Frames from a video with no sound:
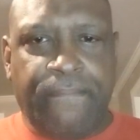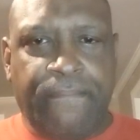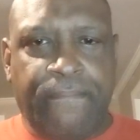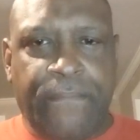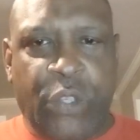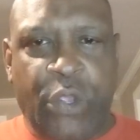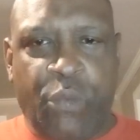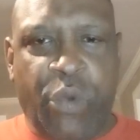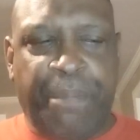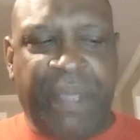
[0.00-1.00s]
It would
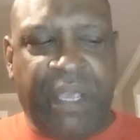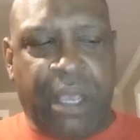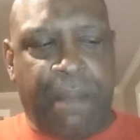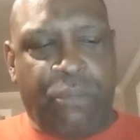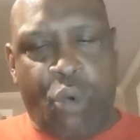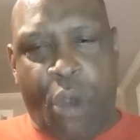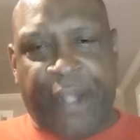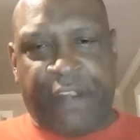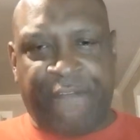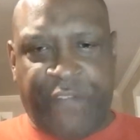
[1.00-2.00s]
become quite
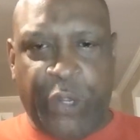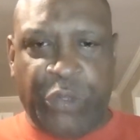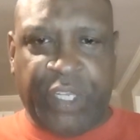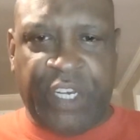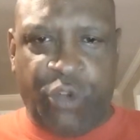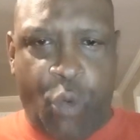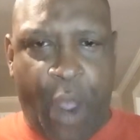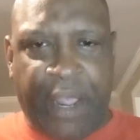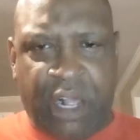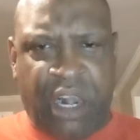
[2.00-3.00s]
confusing and quite
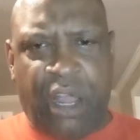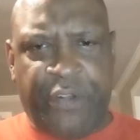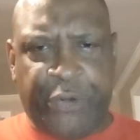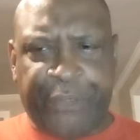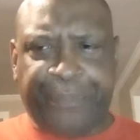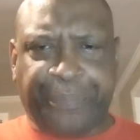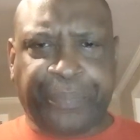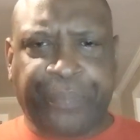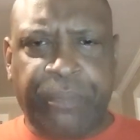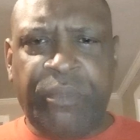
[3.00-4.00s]
cluttered
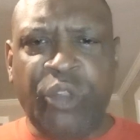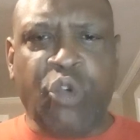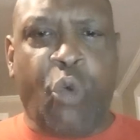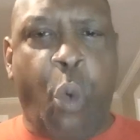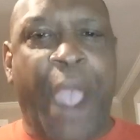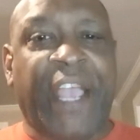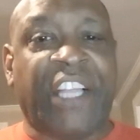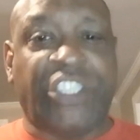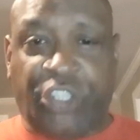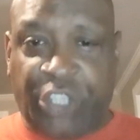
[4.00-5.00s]
and quite
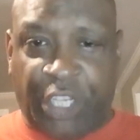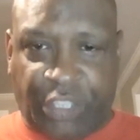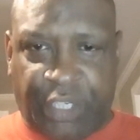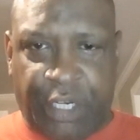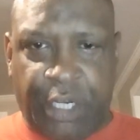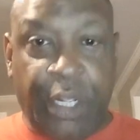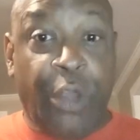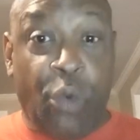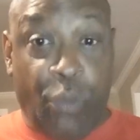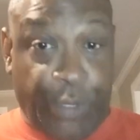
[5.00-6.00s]
congested
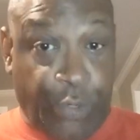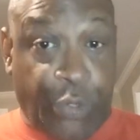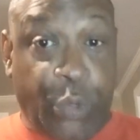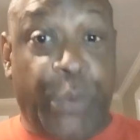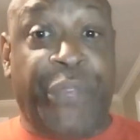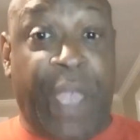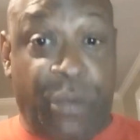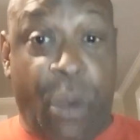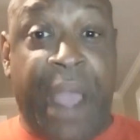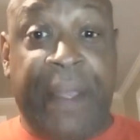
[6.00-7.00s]
when you do it that
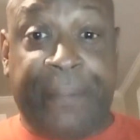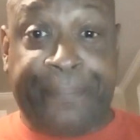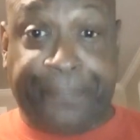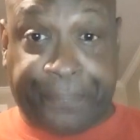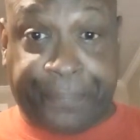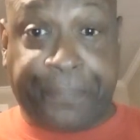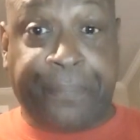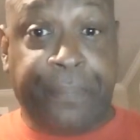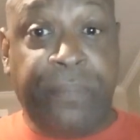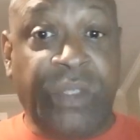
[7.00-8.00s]
way,
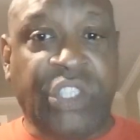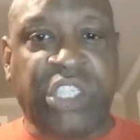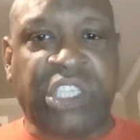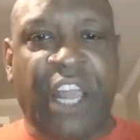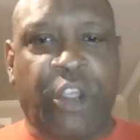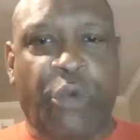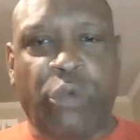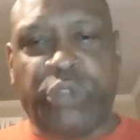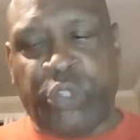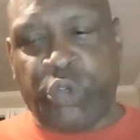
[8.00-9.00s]
just like a grocery
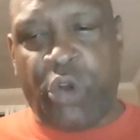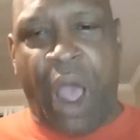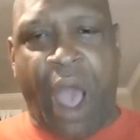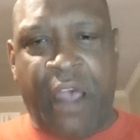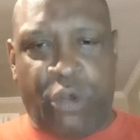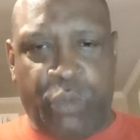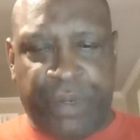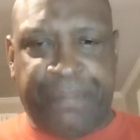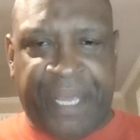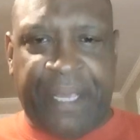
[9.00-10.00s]
store aisle would
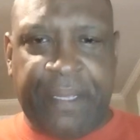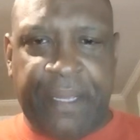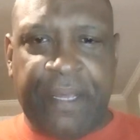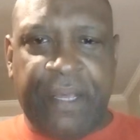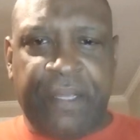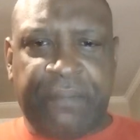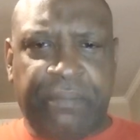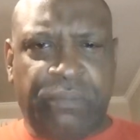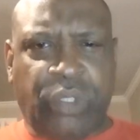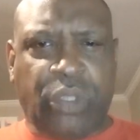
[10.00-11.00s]
be.
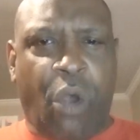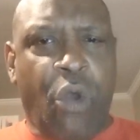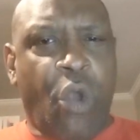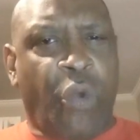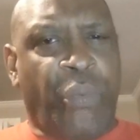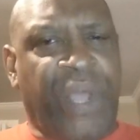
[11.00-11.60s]
So really,